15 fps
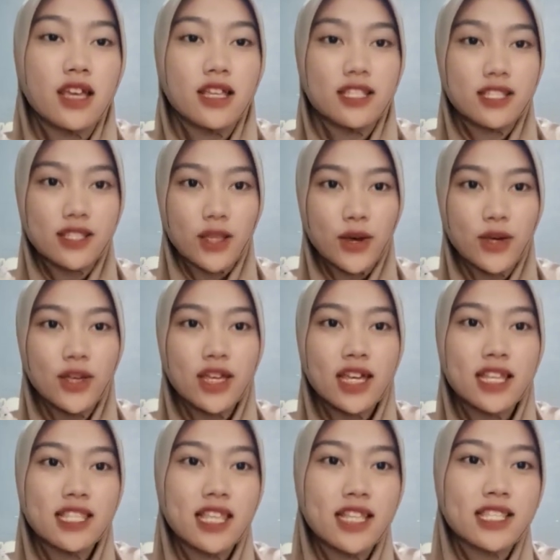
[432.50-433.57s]
So
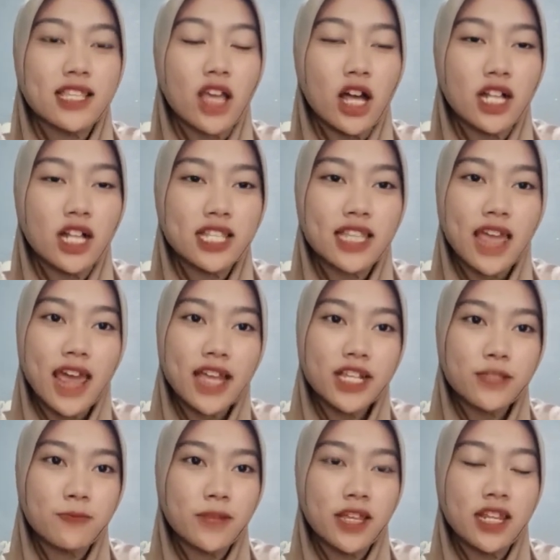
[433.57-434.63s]
that's all the
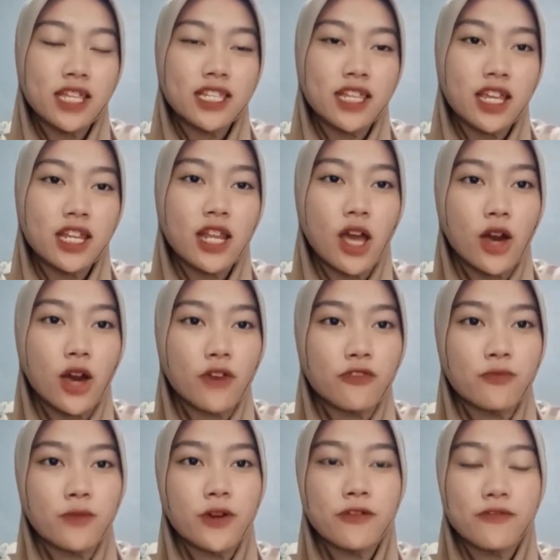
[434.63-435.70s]
explanation of
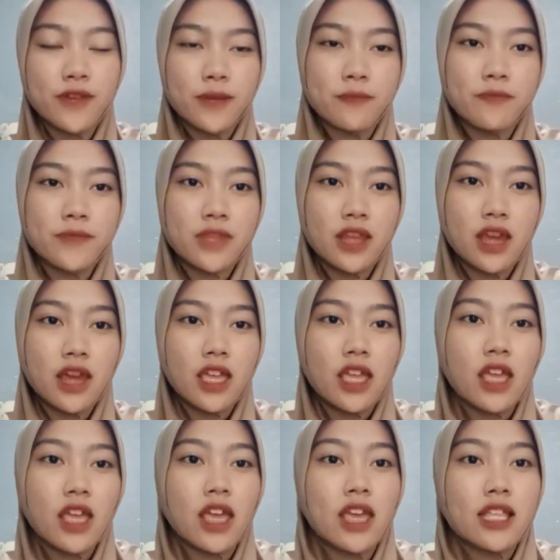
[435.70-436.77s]
morpheme.
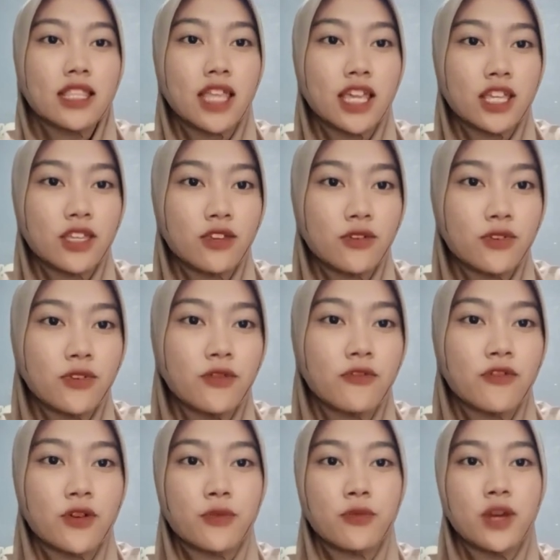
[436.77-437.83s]
Thank you
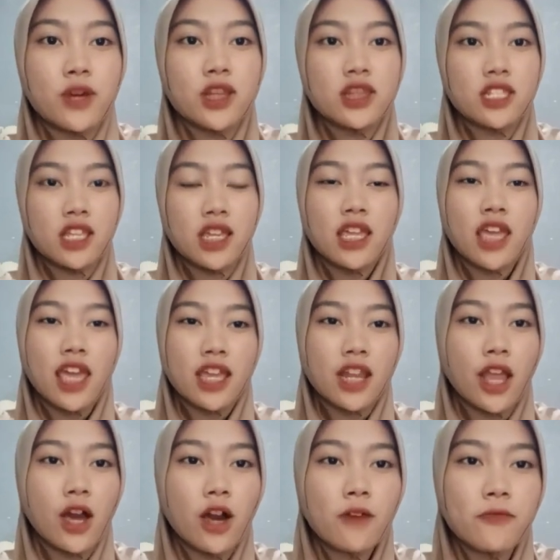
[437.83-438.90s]
for watching
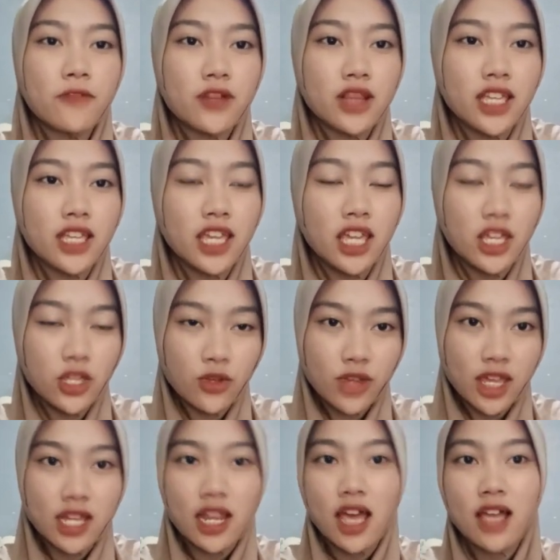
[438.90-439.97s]
and hopefully you
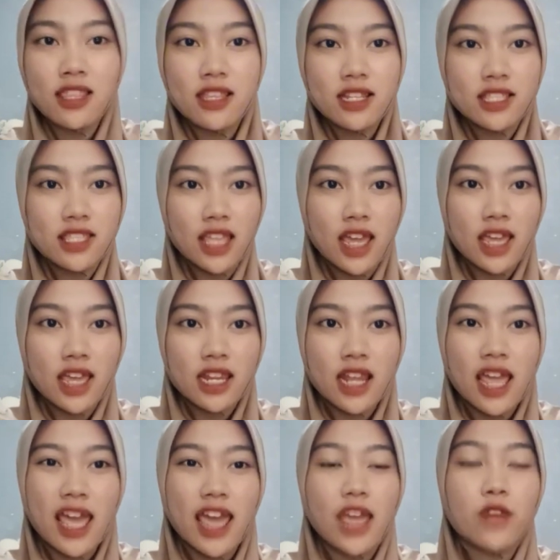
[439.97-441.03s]
can
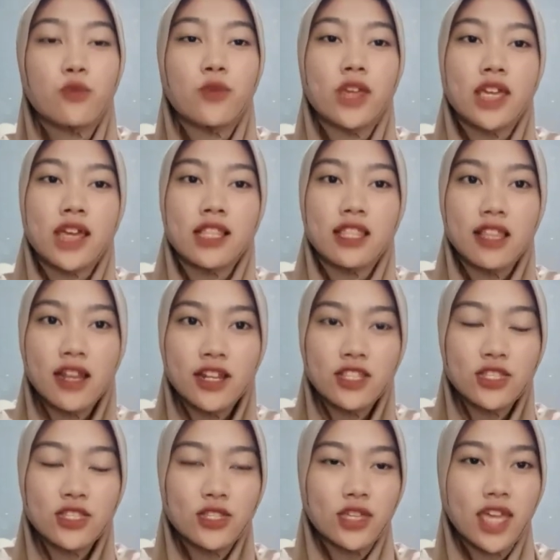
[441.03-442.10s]
understand and we can
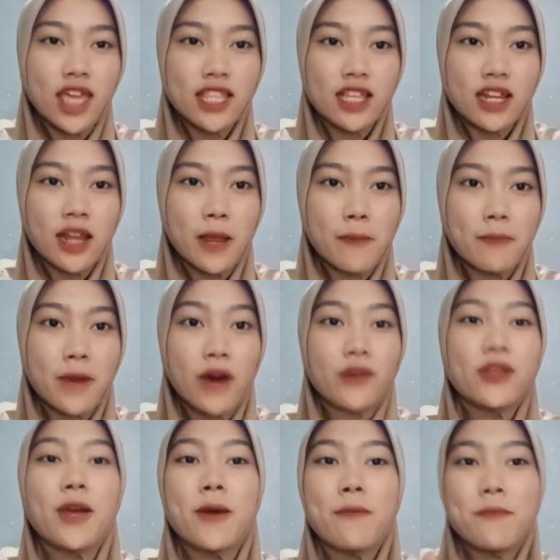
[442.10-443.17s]
learn together
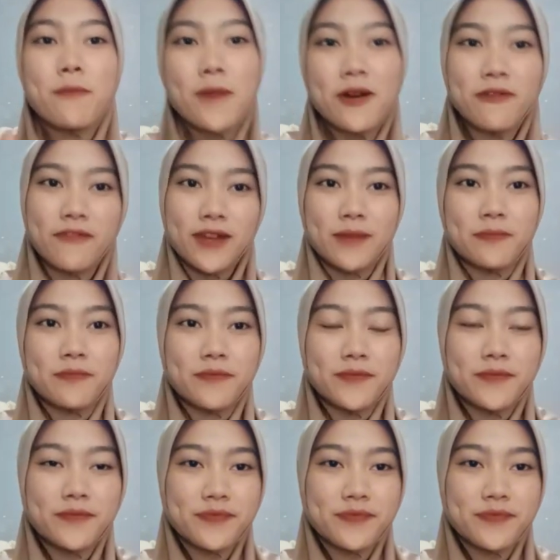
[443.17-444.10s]
about morpheme.